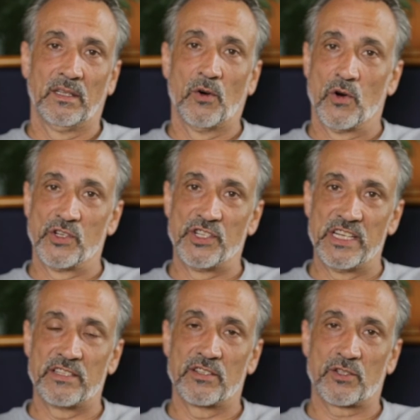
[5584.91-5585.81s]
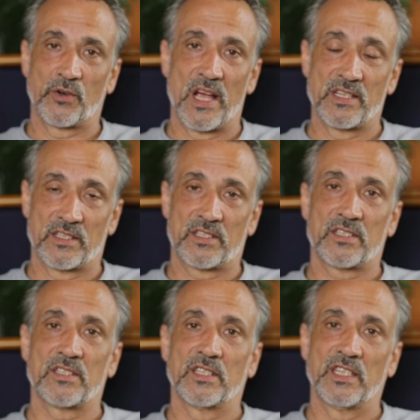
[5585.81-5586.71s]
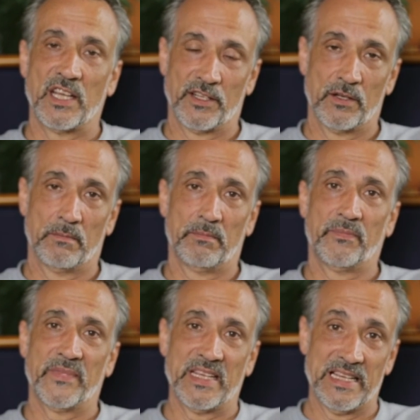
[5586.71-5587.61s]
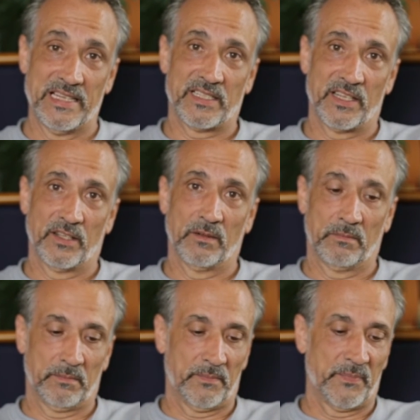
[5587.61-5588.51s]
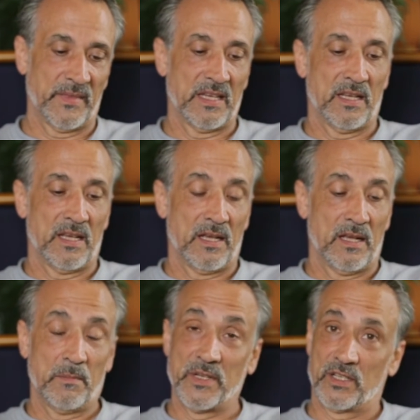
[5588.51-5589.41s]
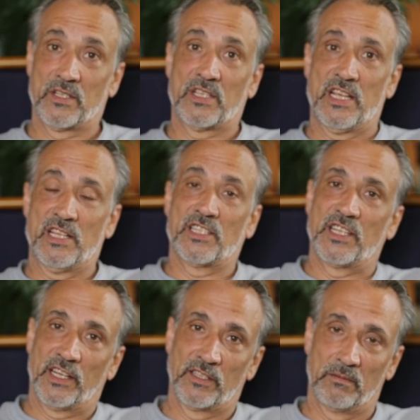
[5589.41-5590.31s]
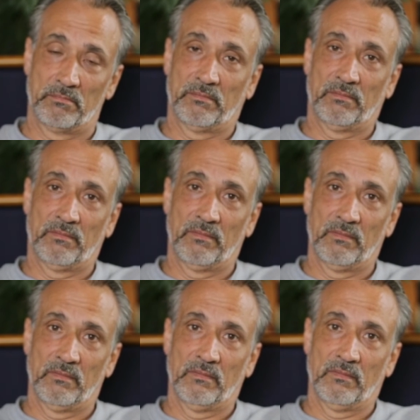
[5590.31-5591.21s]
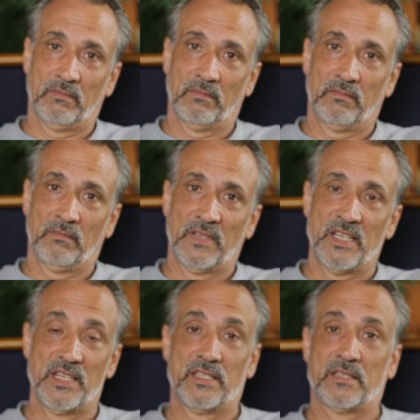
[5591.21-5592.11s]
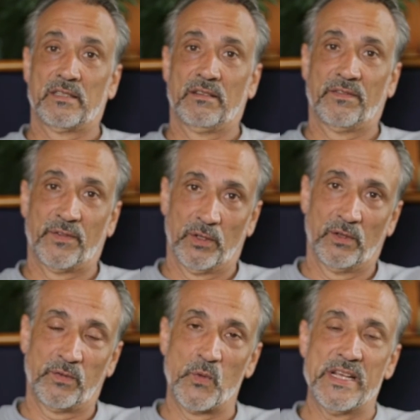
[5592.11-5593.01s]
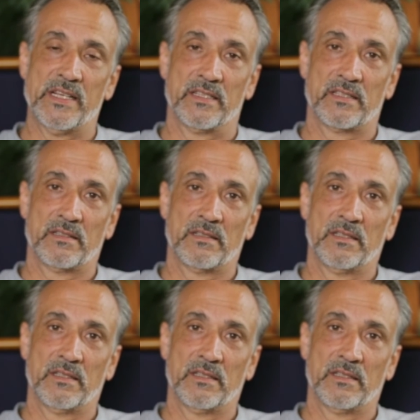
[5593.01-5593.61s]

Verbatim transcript: or Jesus Christ's kingdom, his kingdom. Because his kingdom is full of weeds.